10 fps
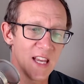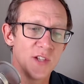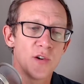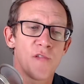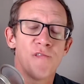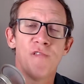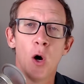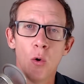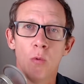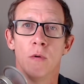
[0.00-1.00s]
is your
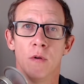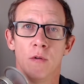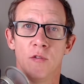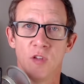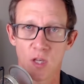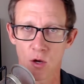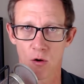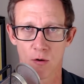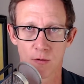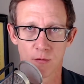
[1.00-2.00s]
phone
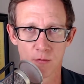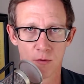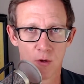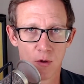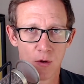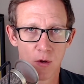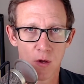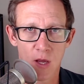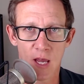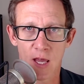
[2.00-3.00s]
secured?
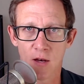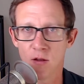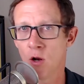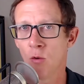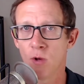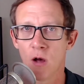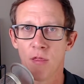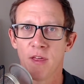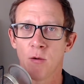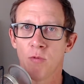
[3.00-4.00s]
And, you know, we all
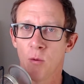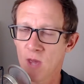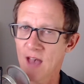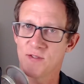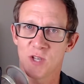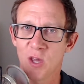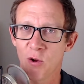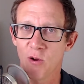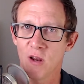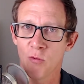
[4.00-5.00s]
think that we have
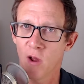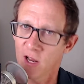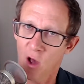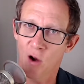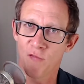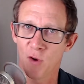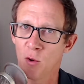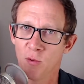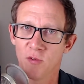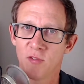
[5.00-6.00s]
security running on our
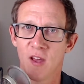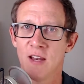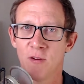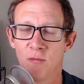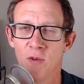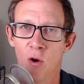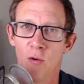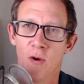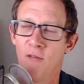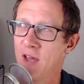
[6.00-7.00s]
phones. I don't
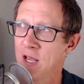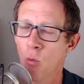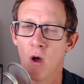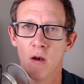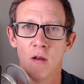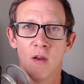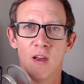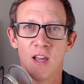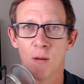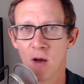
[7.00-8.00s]
know of anyone
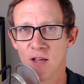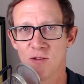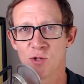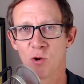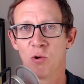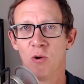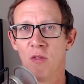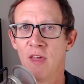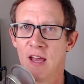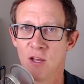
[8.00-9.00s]
in my circle
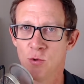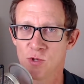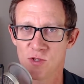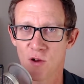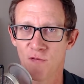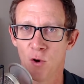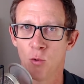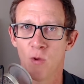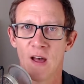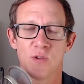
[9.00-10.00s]
that uses their
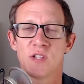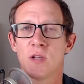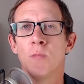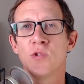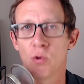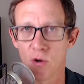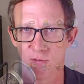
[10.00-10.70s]
phone without some sort